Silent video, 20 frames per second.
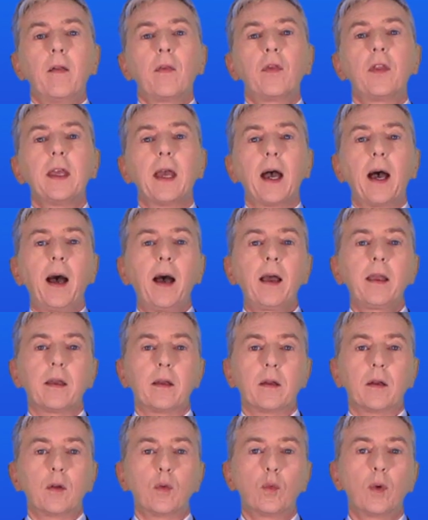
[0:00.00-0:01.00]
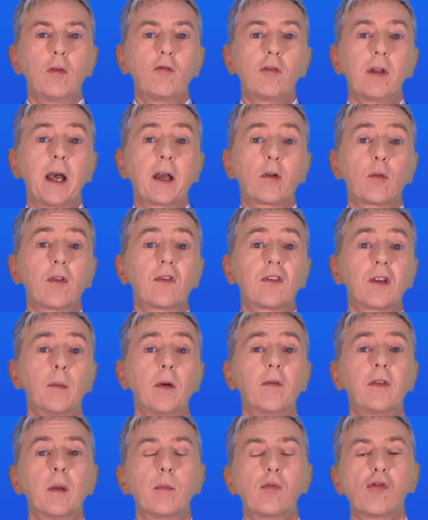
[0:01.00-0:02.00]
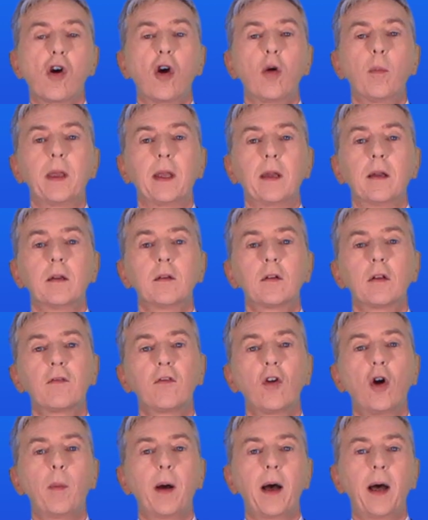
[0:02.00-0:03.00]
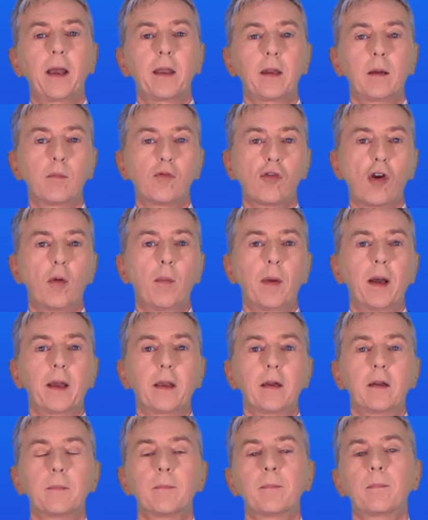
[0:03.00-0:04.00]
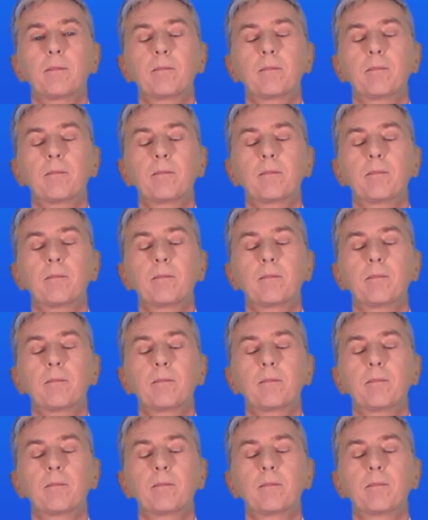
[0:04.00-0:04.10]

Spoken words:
The iron will react with some of the bromine to form iron bromide.